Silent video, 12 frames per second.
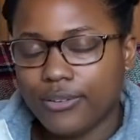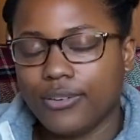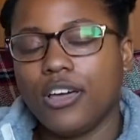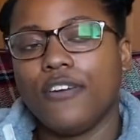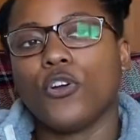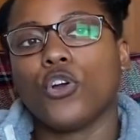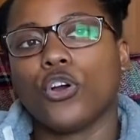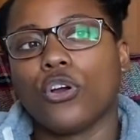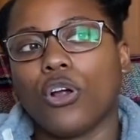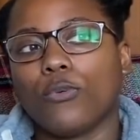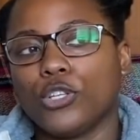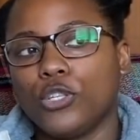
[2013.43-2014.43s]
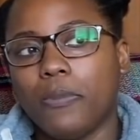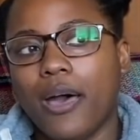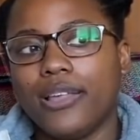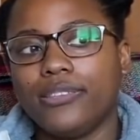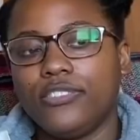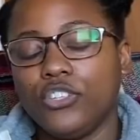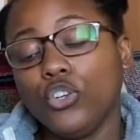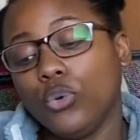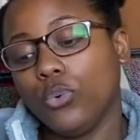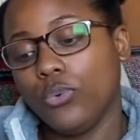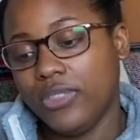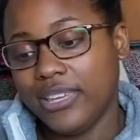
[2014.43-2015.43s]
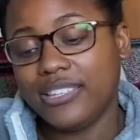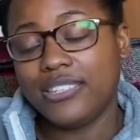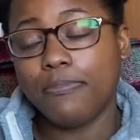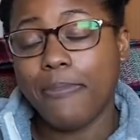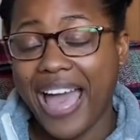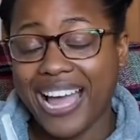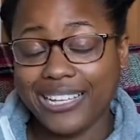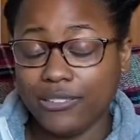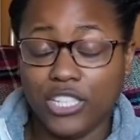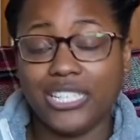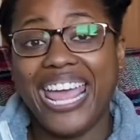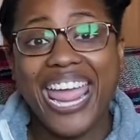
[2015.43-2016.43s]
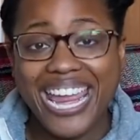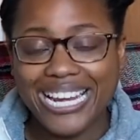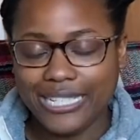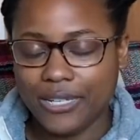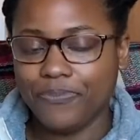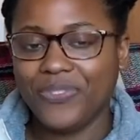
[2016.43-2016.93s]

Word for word: of her response to this back this hate,